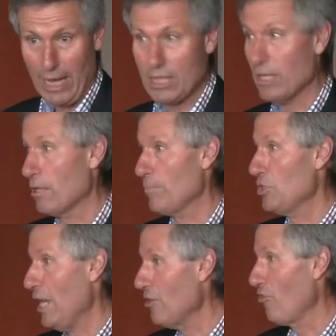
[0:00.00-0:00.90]
I think the
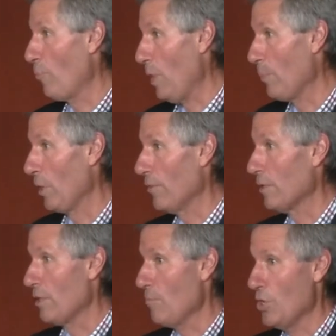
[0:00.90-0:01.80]
percentage of people in
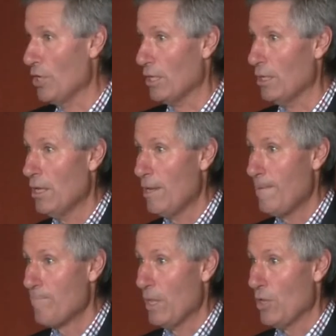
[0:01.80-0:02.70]
the community
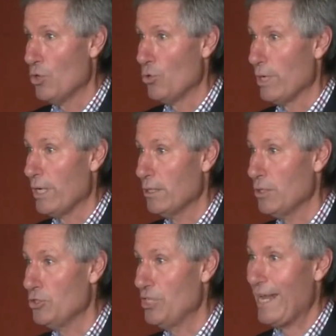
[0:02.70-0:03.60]

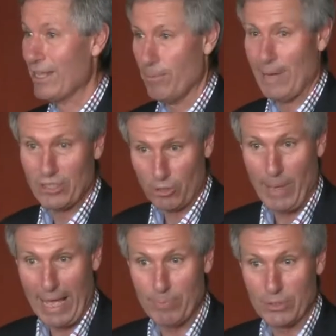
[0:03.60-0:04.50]
who study the budget
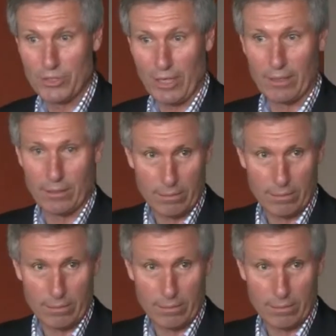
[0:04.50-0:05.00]
papers and